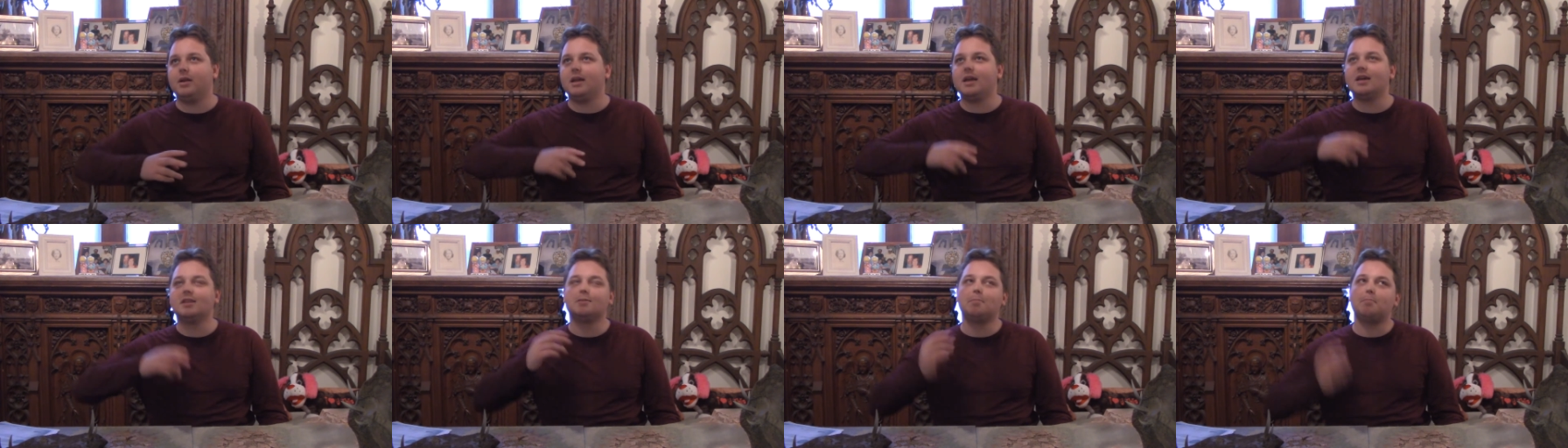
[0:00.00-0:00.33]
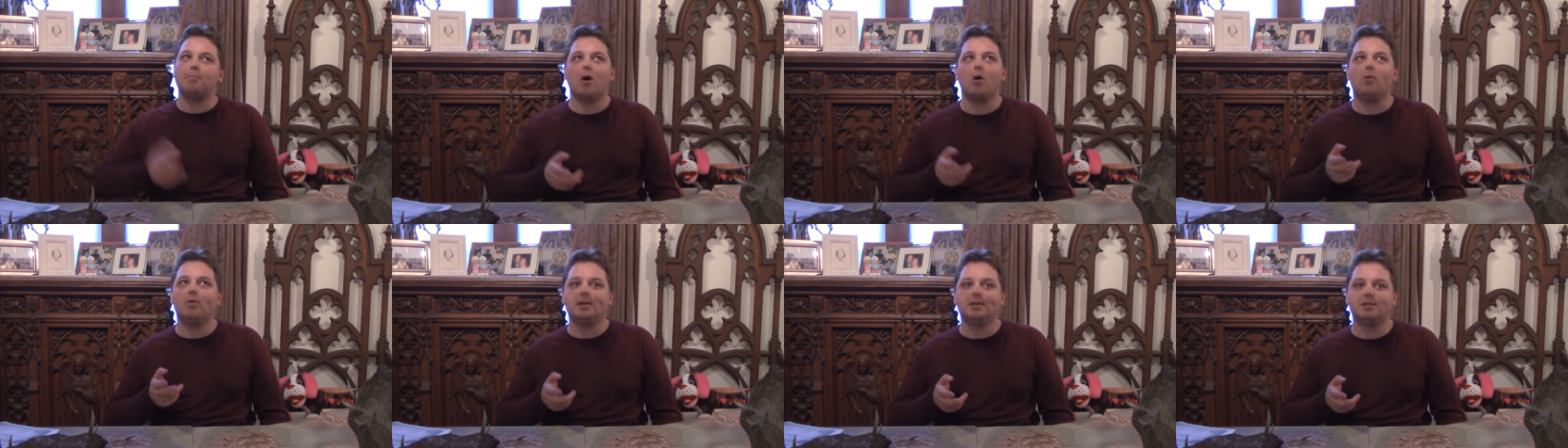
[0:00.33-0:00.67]
he gets
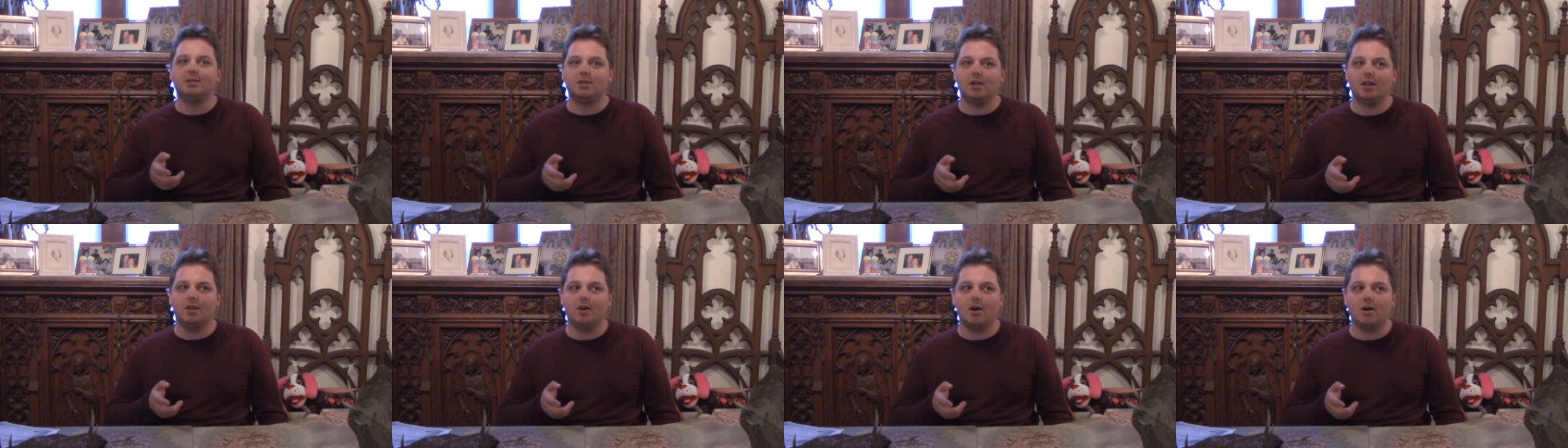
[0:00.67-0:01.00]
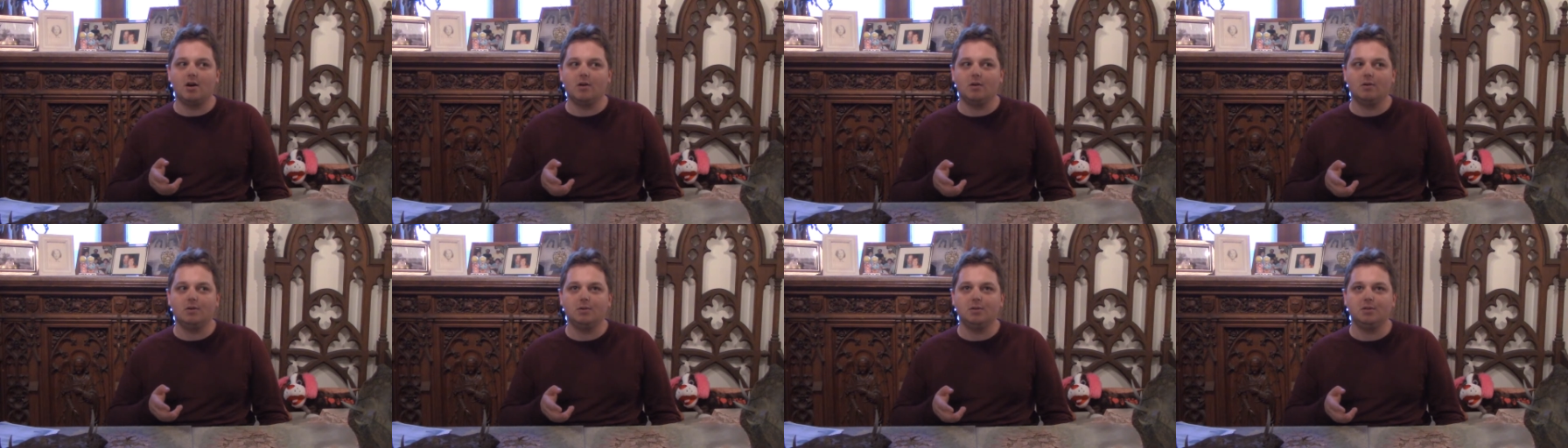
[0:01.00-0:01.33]
bonus to
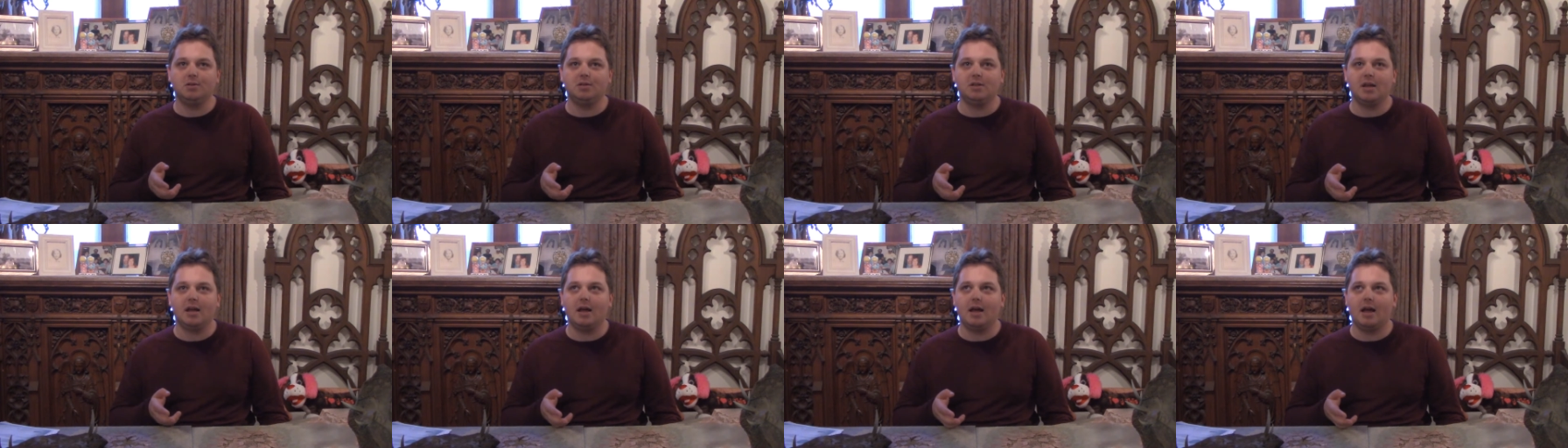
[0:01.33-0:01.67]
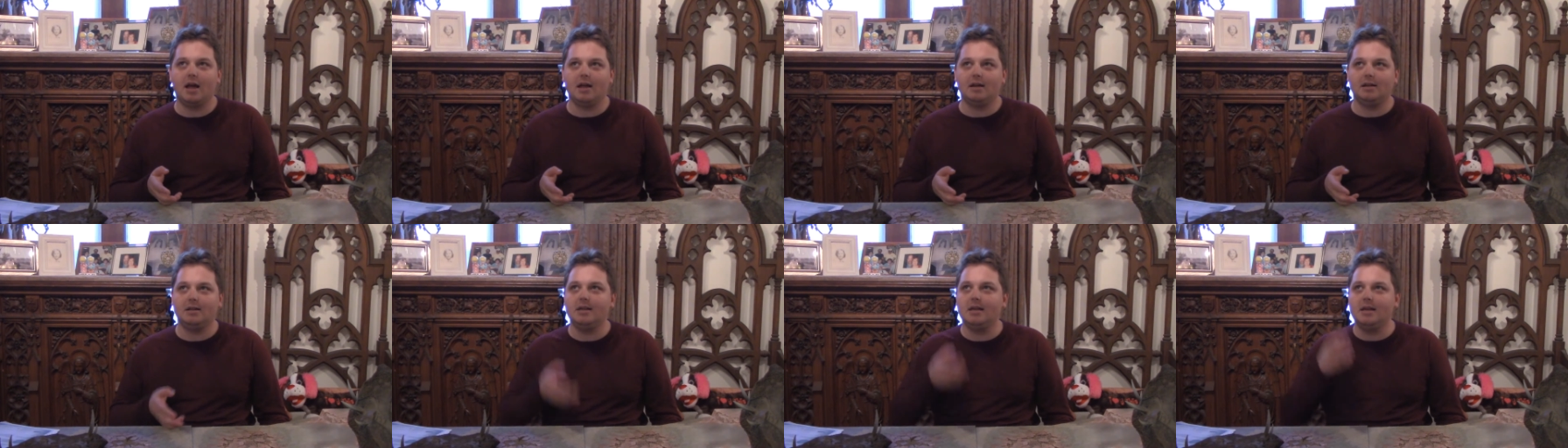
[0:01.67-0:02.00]
those,
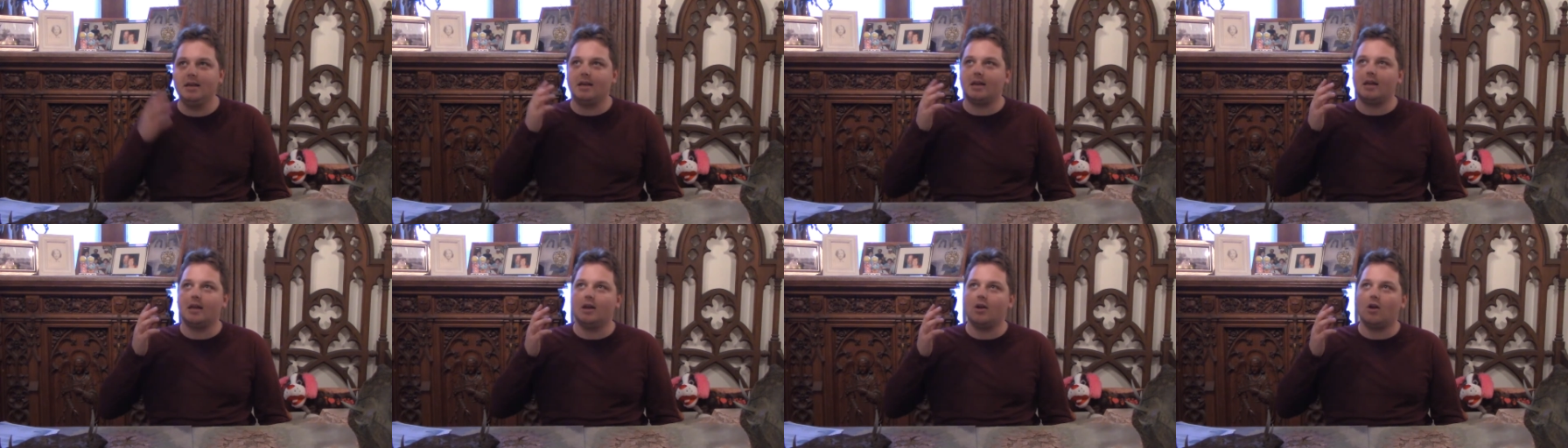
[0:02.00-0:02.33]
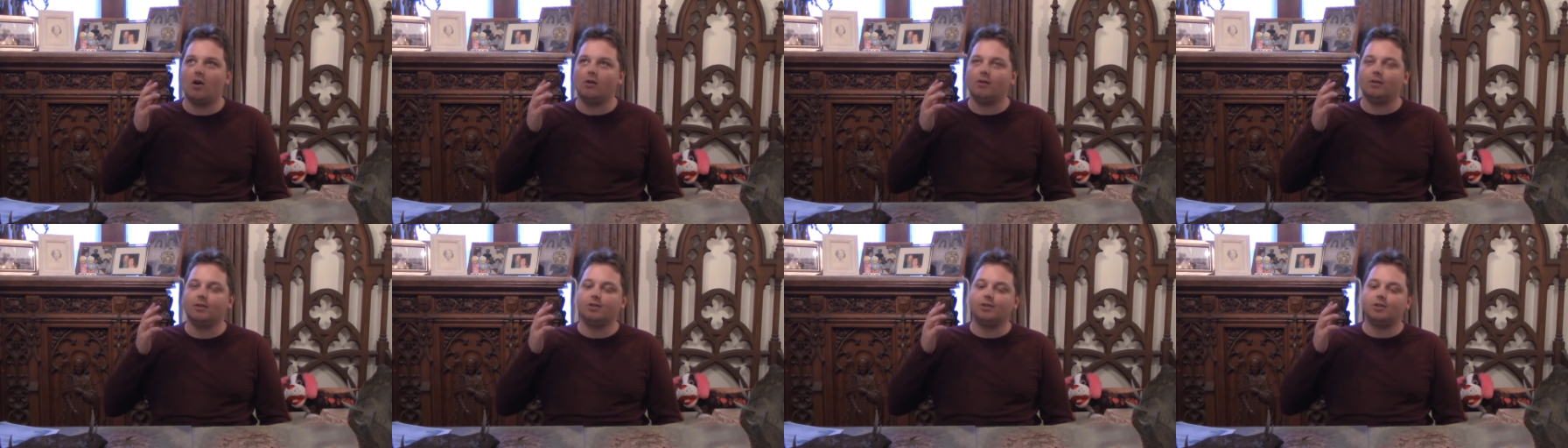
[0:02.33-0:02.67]
and he can
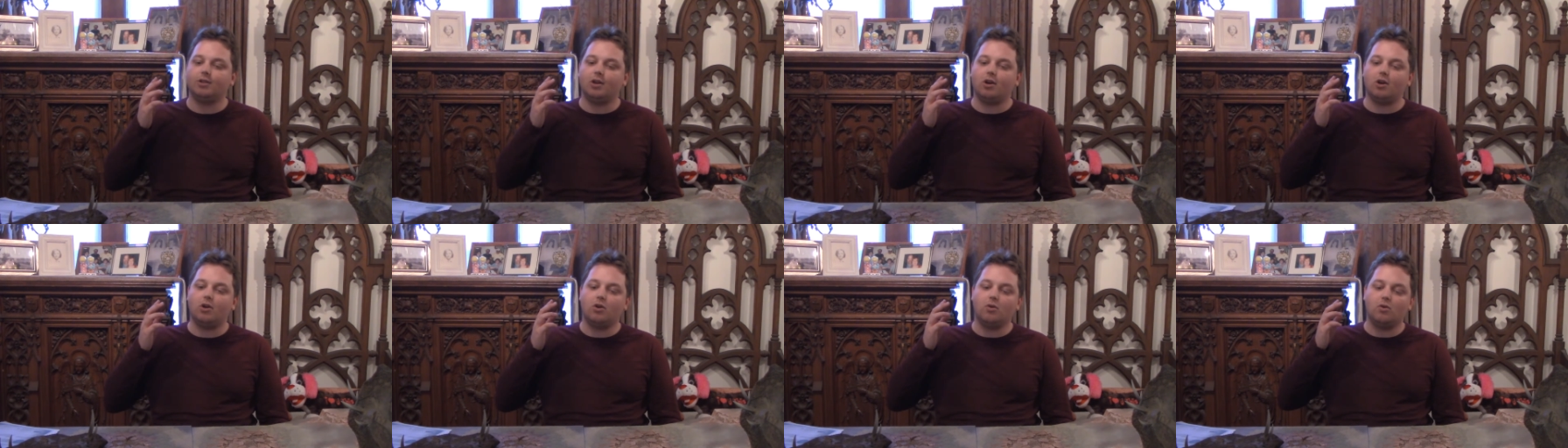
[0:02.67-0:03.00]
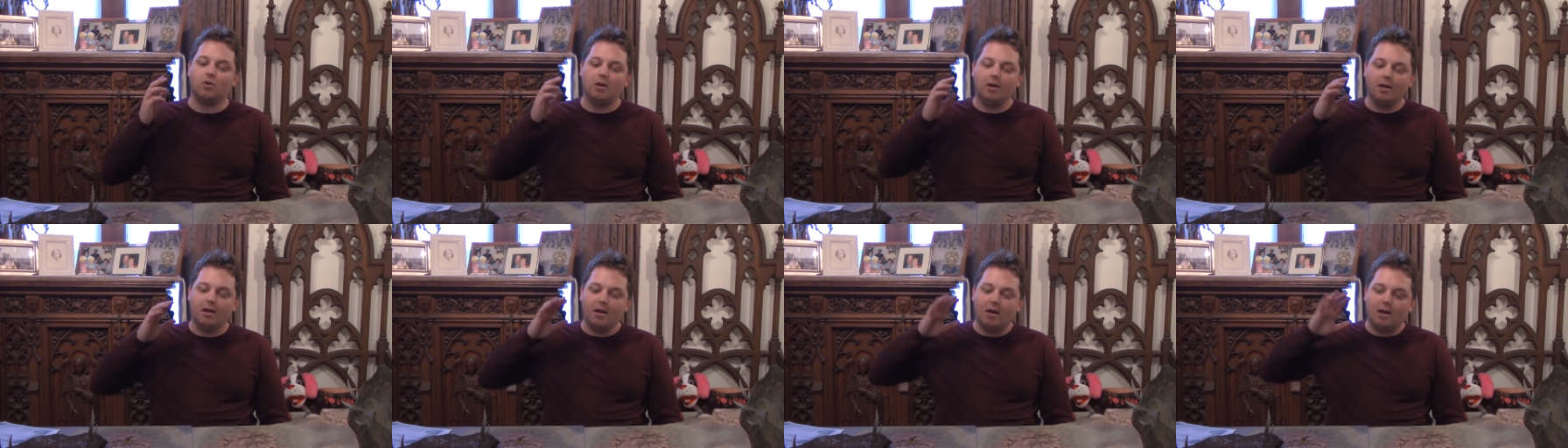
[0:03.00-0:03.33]
also